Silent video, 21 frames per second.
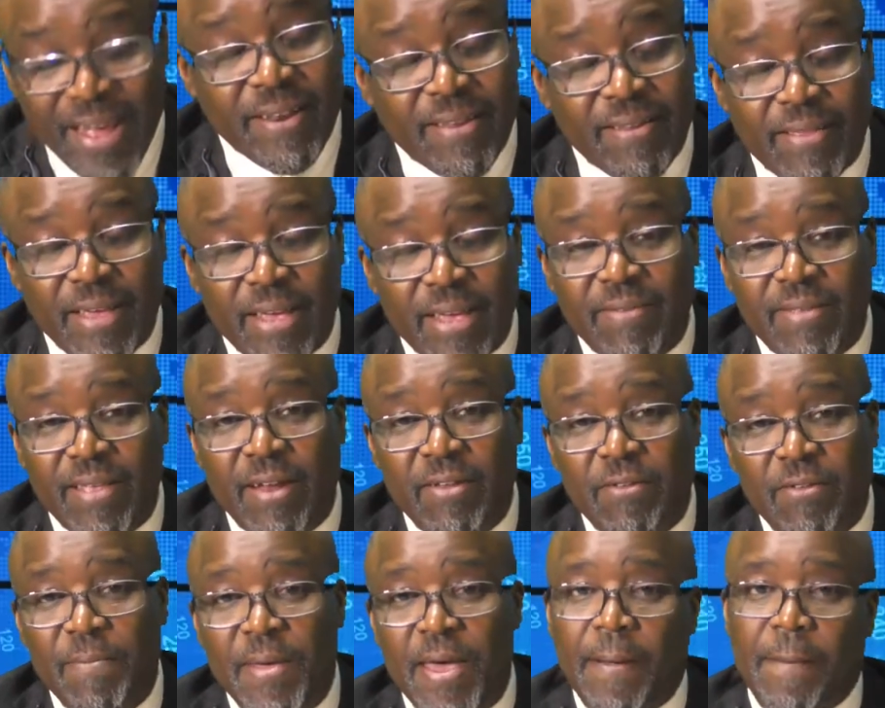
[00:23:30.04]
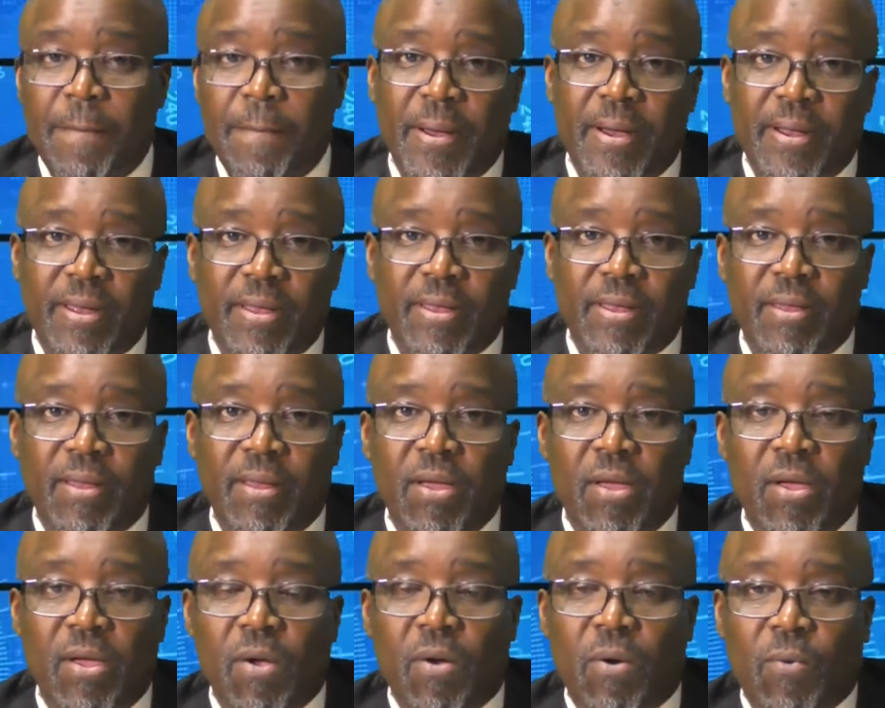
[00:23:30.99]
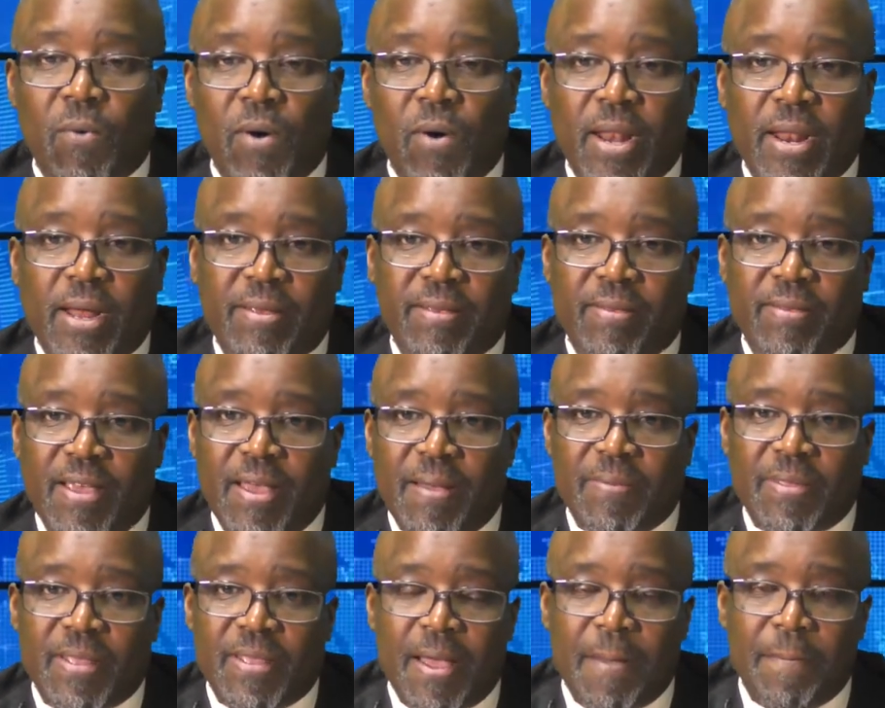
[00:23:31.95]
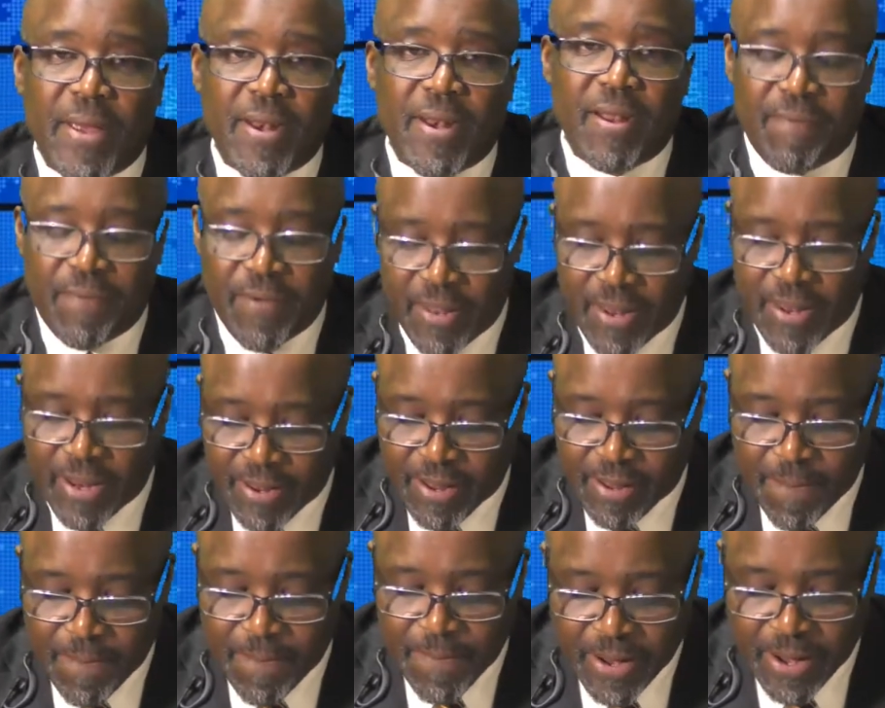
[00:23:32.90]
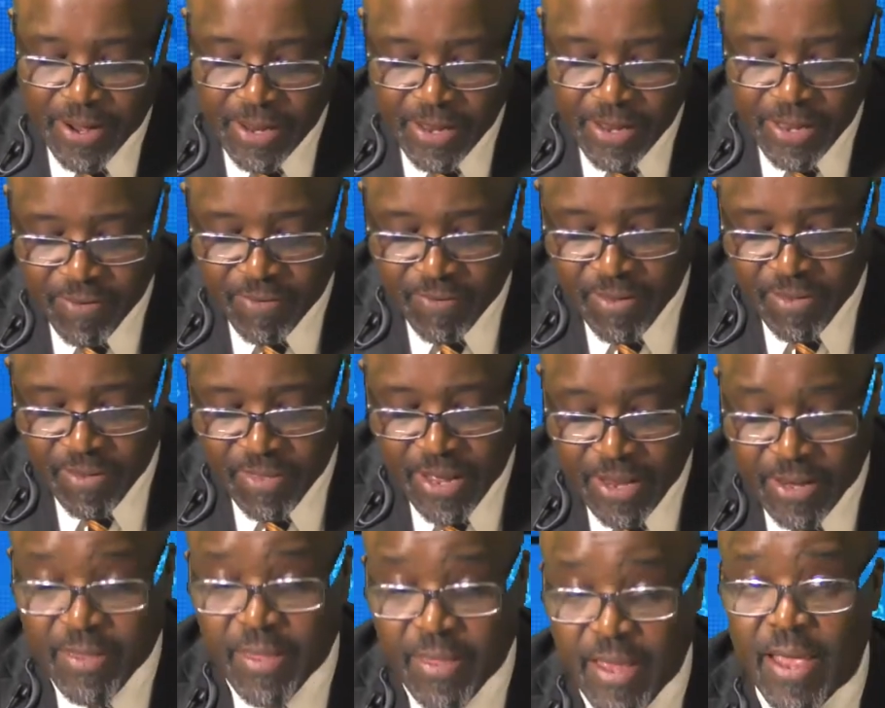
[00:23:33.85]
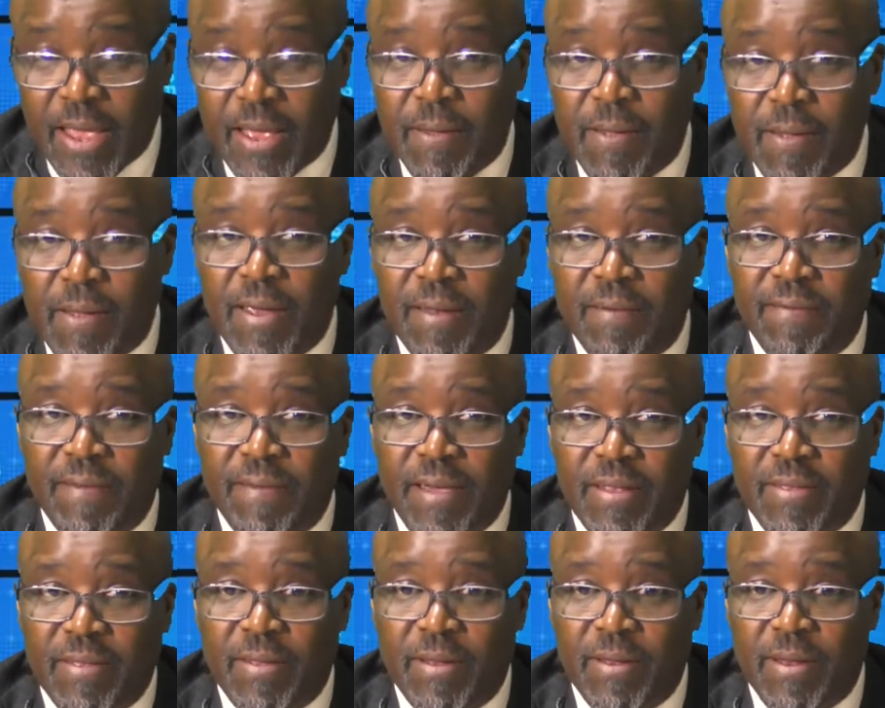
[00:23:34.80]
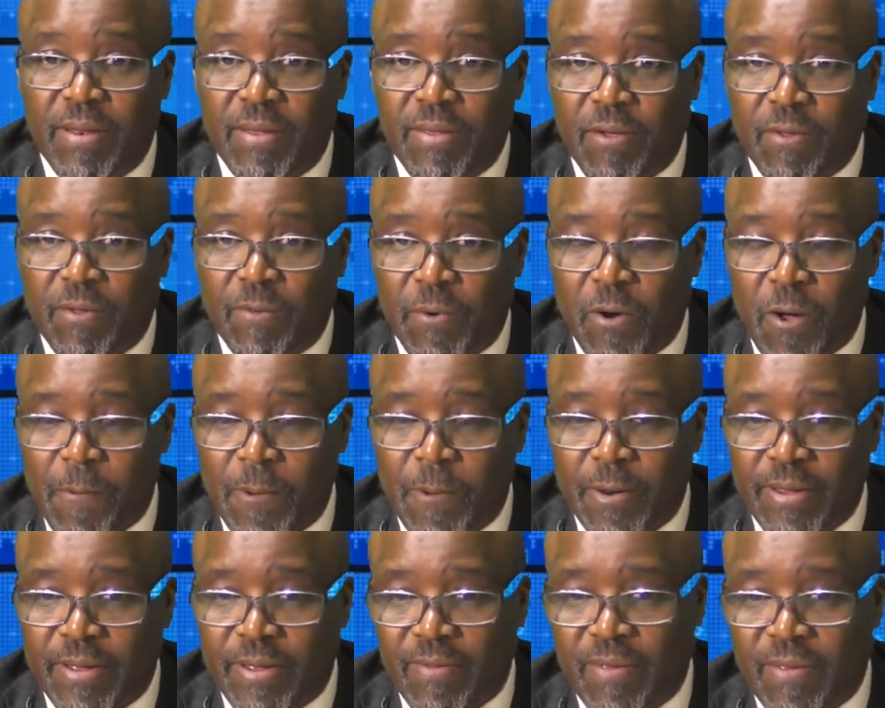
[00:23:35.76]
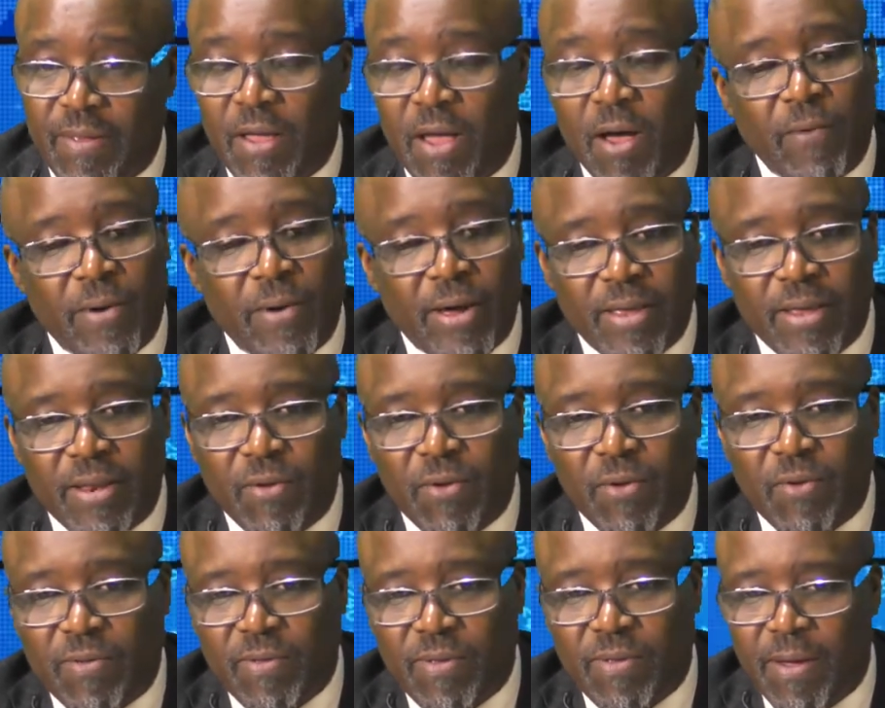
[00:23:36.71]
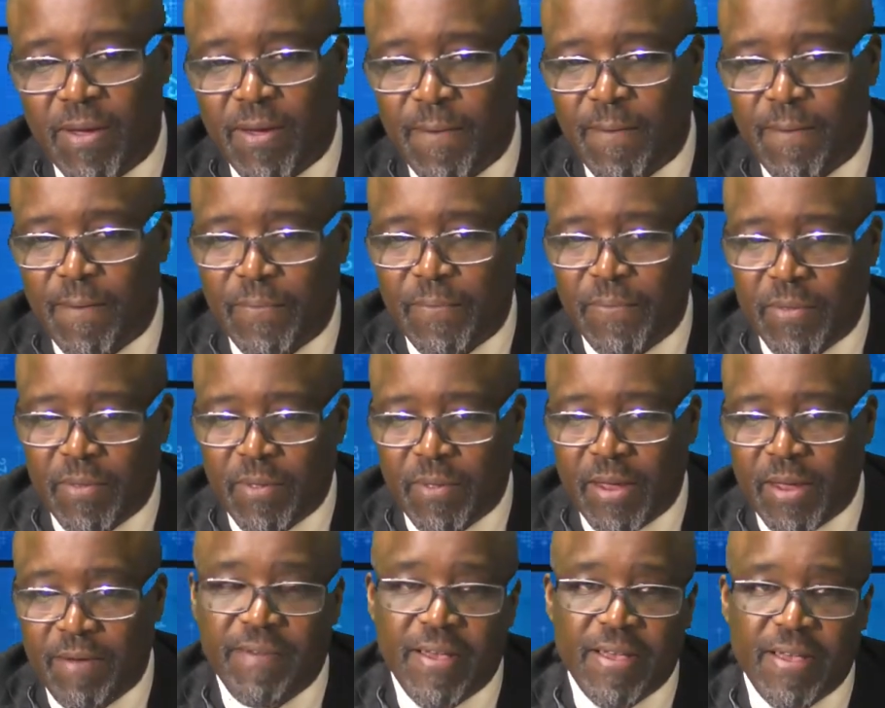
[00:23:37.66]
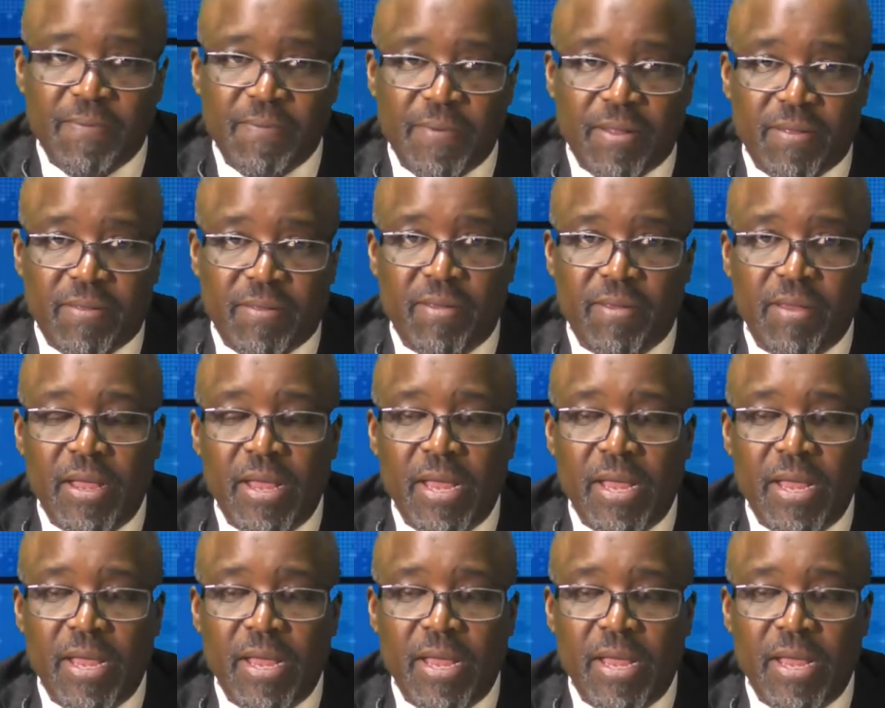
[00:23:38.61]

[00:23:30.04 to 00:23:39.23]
they stand to make money, while at the same time benefiting the communities that they invest in those properties, or rather in those investments.